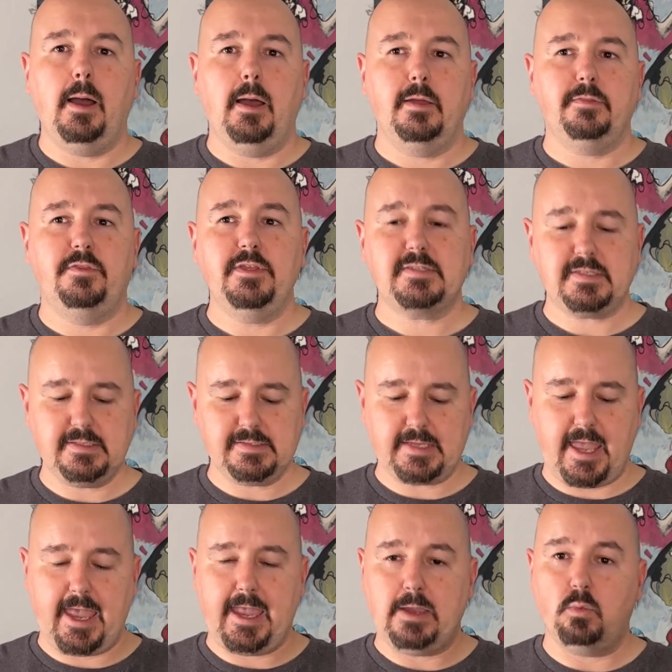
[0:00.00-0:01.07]
this is
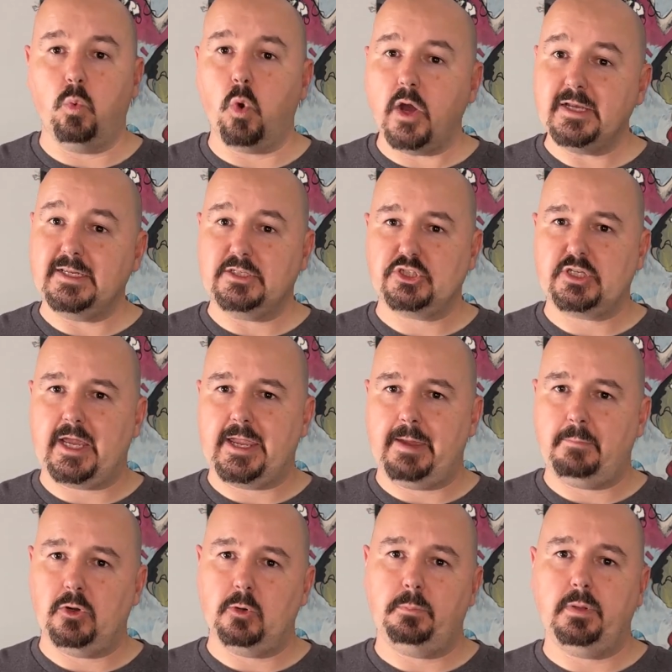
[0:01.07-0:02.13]
a 1-inch
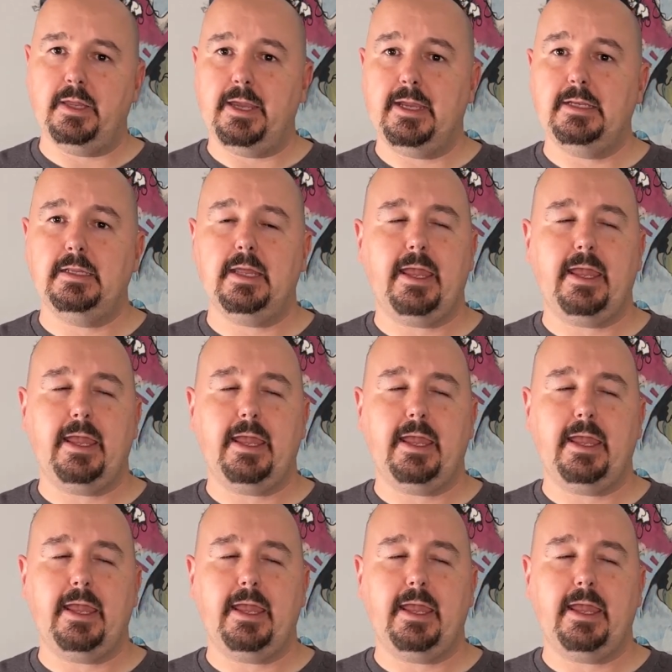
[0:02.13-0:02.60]
diameter blade,